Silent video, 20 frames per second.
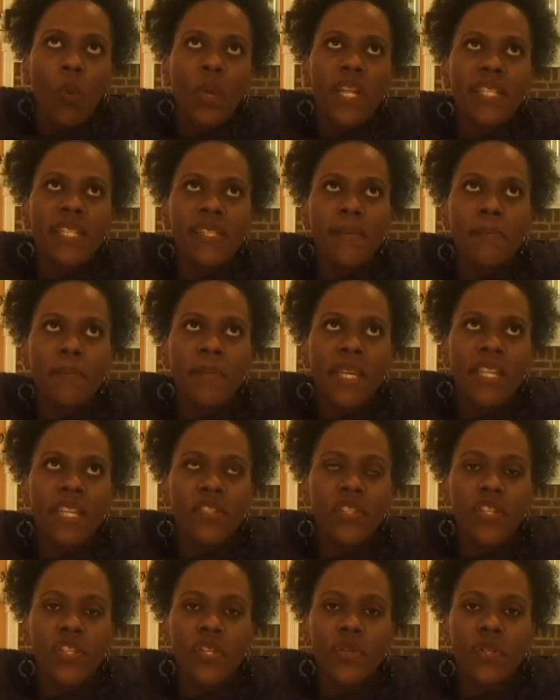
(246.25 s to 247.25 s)
What does it
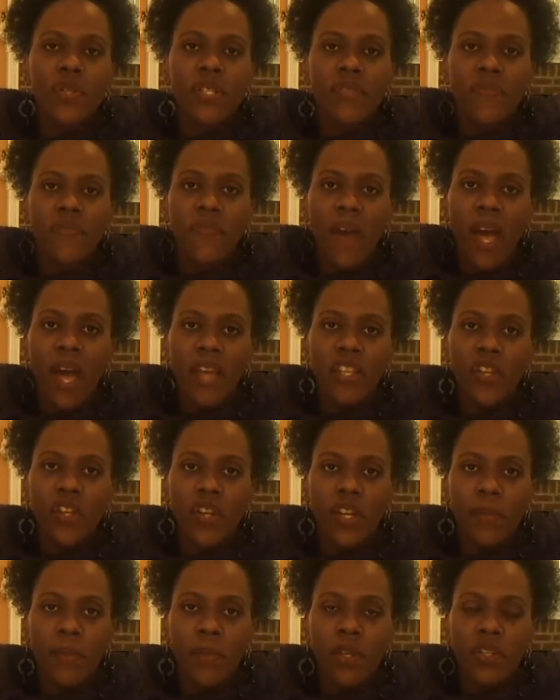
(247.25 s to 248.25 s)
mean to you to
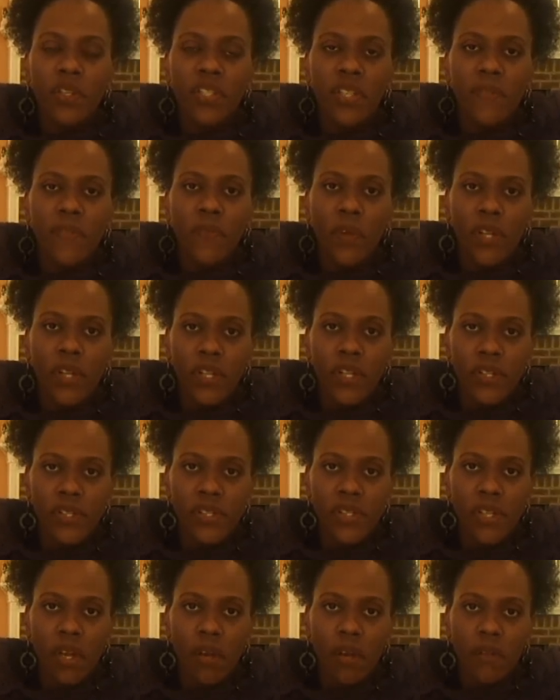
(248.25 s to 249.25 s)
define your community for
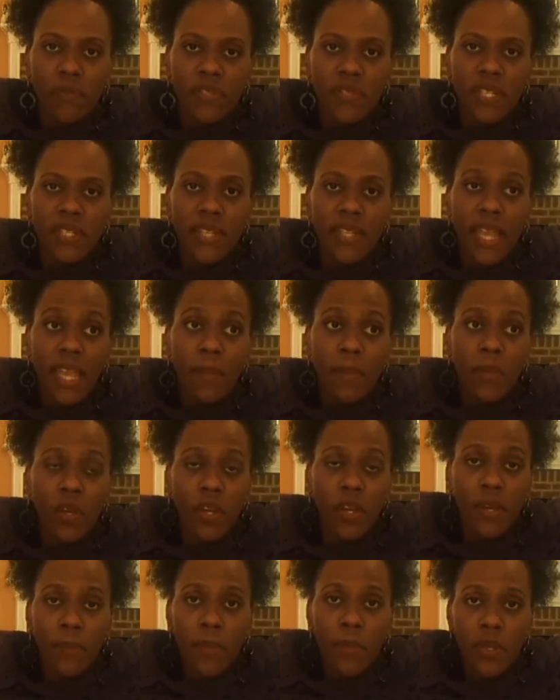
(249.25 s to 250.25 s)
yourself, to name
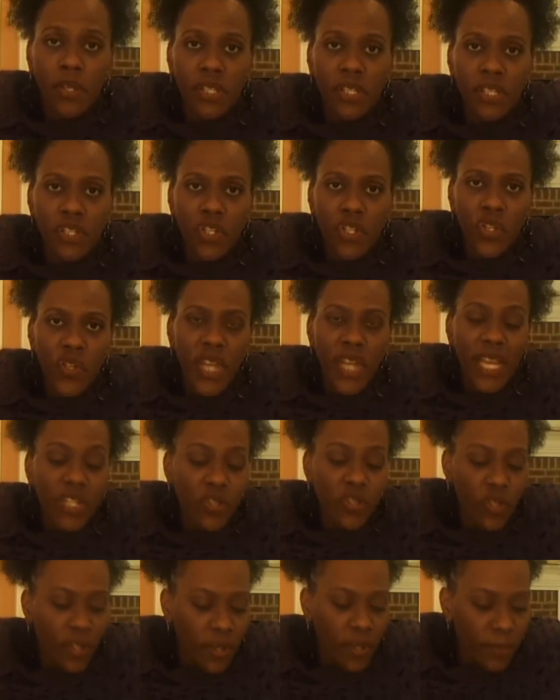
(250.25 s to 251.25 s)
your community, to
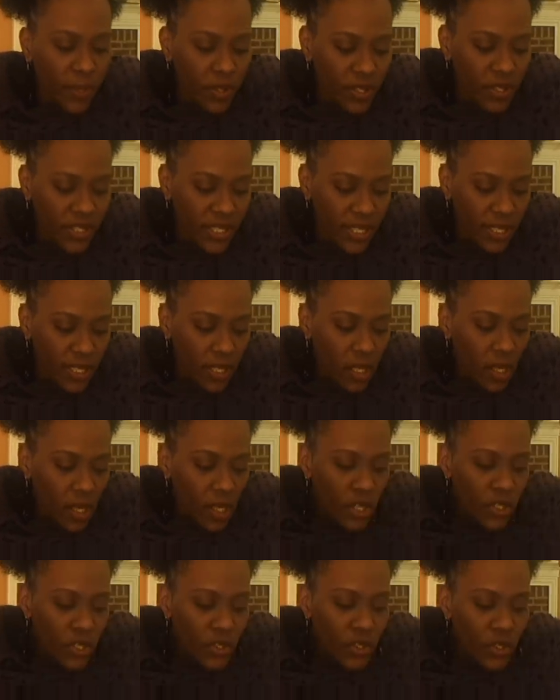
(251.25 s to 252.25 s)
create your community,
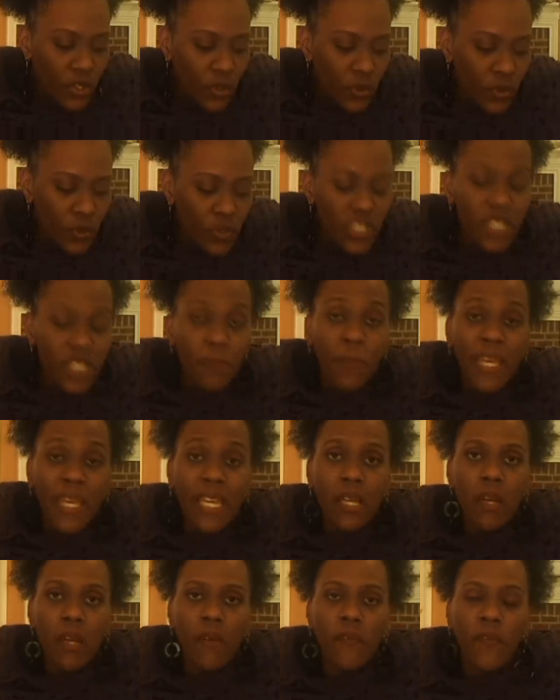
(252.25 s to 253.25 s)
to
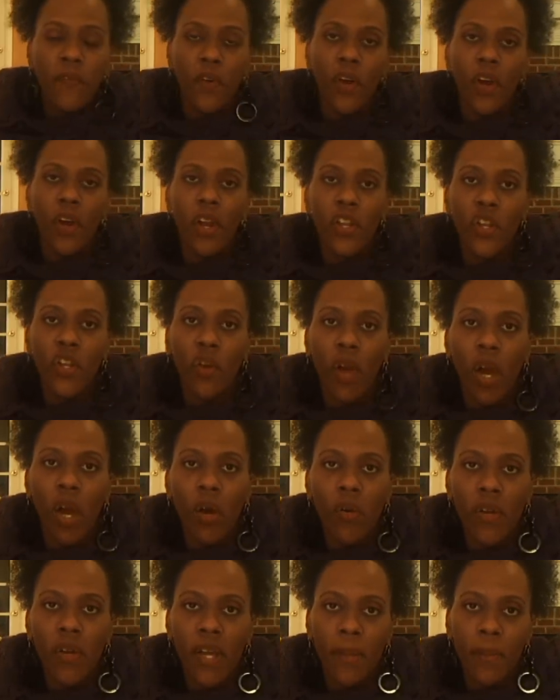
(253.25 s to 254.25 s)
speak for your
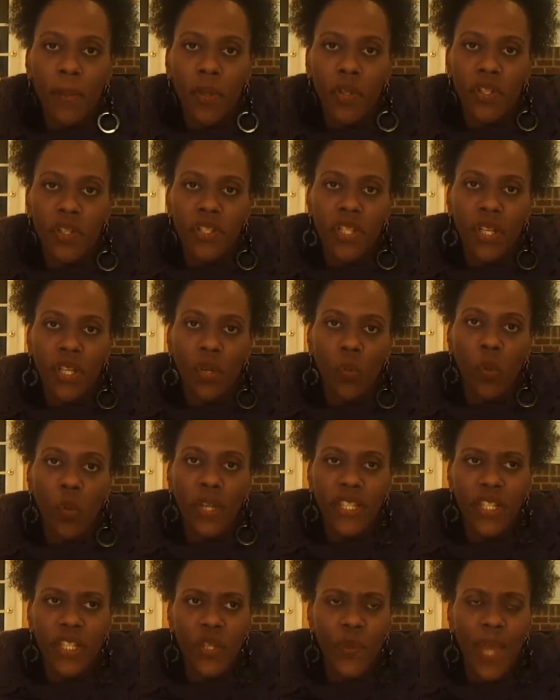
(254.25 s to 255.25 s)
own community?
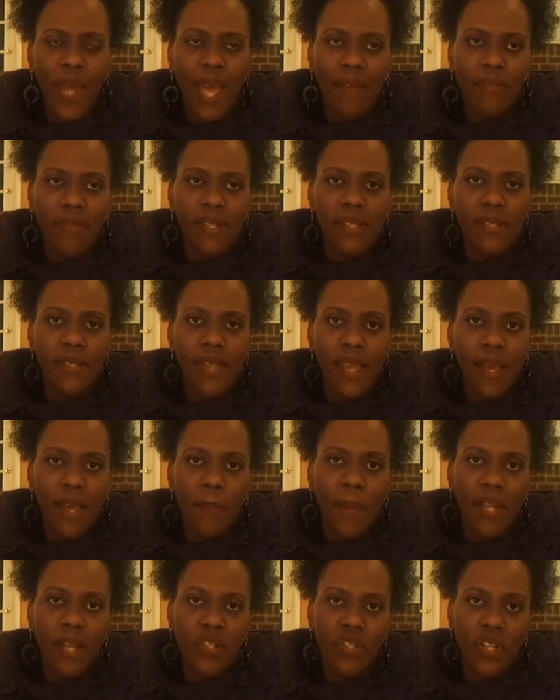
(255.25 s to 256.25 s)
What do you have to
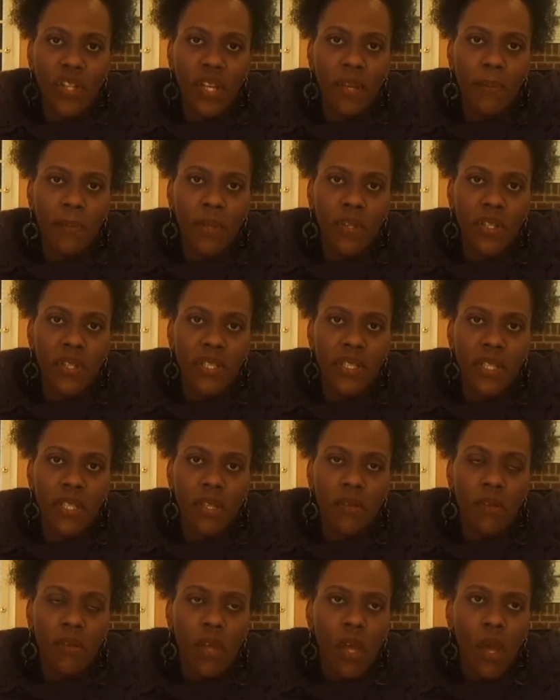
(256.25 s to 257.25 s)
say about your
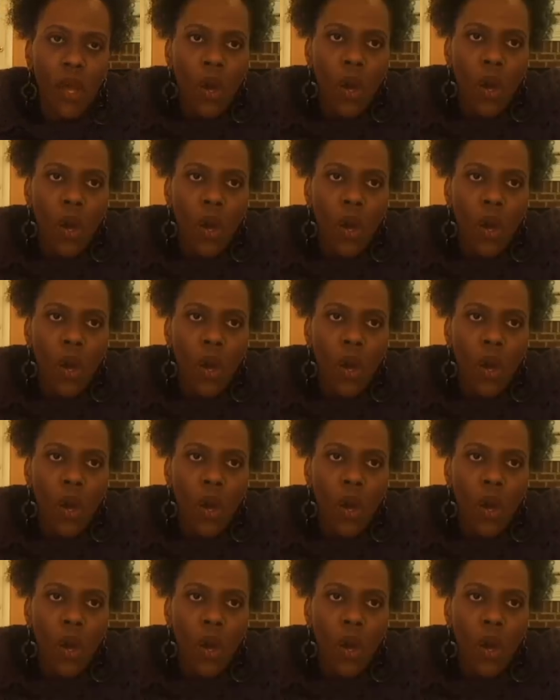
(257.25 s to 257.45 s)
community?